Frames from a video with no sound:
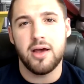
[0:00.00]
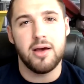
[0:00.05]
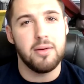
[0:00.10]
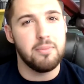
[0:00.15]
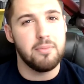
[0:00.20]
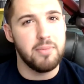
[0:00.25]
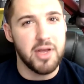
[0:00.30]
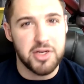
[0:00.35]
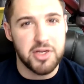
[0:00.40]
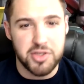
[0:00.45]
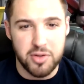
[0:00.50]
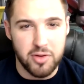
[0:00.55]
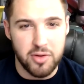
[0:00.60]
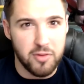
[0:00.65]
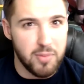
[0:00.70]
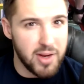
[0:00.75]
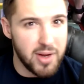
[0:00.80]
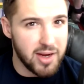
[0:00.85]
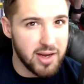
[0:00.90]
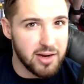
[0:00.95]
make sure that they're
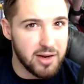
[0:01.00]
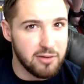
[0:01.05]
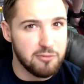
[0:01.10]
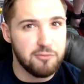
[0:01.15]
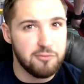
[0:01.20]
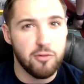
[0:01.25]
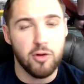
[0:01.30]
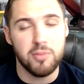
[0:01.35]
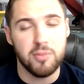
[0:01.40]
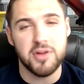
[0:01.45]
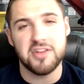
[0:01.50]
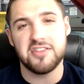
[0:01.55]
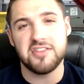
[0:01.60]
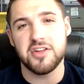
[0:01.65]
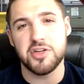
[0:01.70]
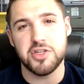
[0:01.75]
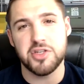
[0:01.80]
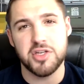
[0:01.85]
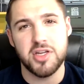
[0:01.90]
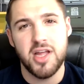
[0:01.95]
making an informed
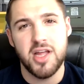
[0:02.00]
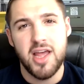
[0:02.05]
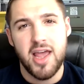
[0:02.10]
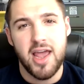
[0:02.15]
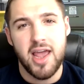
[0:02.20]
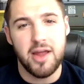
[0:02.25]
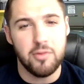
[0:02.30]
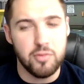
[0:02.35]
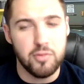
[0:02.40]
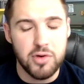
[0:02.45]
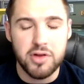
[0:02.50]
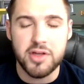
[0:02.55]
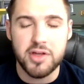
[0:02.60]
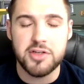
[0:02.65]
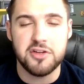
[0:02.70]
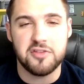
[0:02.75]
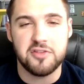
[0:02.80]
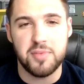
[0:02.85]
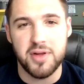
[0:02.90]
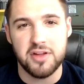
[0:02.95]
decision, and really
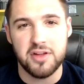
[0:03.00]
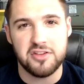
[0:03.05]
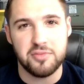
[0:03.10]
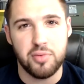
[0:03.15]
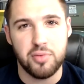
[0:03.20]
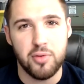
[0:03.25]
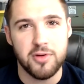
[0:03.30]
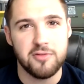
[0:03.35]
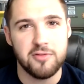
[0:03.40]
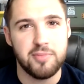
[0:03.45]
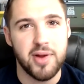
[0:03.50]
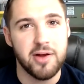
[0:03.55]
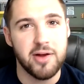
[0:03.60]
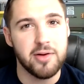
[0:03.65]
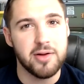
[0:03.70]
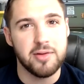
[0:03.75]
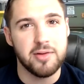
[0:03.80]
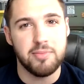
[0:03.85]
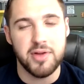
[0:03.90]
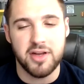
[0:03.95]
just be a supportive
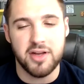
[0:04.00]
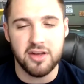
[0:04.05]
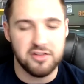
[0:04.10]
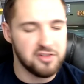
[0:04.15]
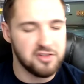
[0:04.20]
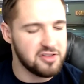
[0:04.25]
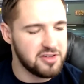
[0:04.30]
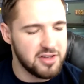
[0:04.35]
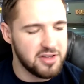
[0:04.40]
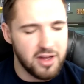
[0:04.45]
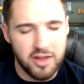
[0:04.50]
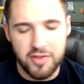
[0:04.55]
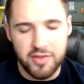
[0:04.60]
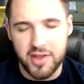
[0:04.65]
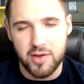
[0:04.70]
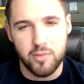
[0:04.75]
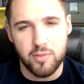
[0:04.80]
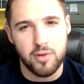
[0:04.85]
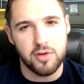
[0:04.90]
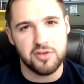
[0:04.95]
parent. Because there's
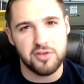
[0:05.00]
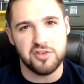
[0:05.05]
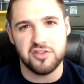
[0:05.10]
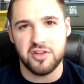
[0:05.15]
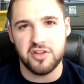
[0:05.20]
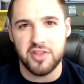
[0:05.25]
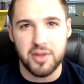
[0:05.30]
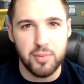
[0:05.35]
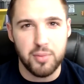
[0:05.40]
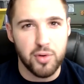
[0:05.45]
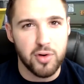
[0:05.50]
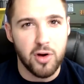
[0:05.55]
nothing worse, there's nothing more